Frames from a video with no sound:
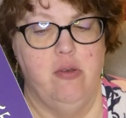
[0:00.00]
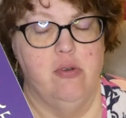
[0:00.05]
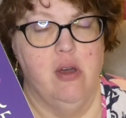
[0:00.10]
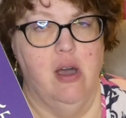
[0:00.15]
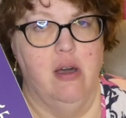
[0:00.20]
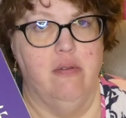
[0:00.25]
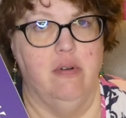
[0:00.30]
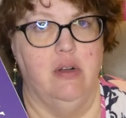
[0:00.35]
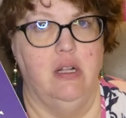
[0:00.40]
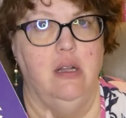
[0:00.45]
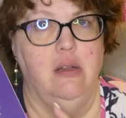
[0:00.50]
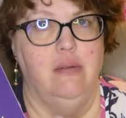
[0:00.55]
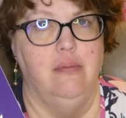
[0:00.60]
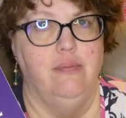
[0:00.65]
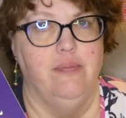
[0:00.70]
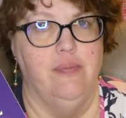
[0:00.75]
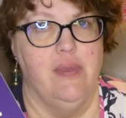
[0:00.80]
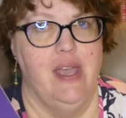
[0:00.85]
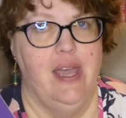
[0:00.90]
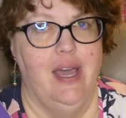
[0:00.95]
novel,
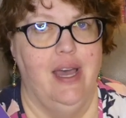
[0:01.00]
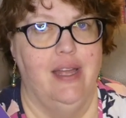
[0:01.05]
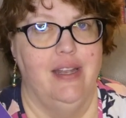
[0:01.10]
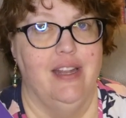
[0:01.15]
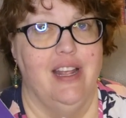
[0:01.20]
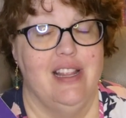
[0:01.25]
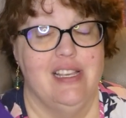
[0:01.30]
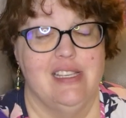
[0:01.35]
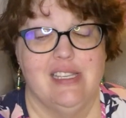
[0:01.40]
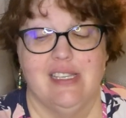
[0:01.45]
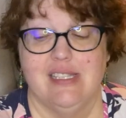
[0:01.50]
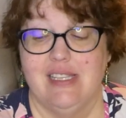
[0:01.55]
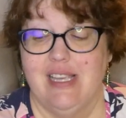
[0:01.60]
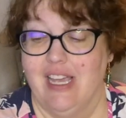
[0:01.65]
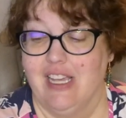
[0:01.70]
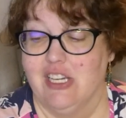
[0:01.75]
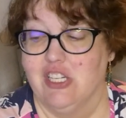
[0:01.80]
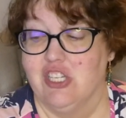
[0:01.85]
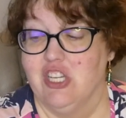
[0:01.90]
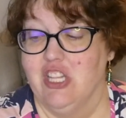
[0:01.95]
and this is
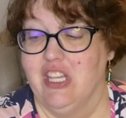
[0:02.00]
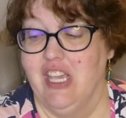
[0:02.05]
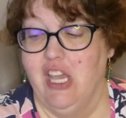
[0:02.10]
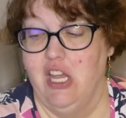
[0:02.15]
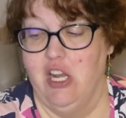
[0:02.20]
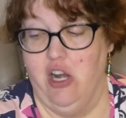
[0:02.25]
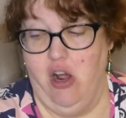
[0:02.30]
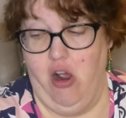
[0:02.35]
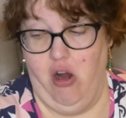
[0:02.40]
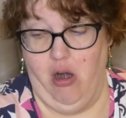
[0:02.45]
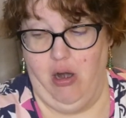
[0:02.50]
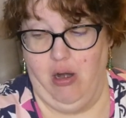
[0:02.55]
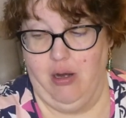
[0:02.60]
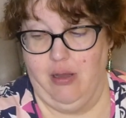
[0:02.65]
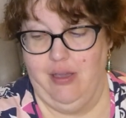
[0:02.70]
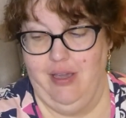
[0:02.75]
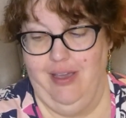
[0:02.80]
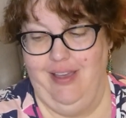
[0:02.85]
actually an arc.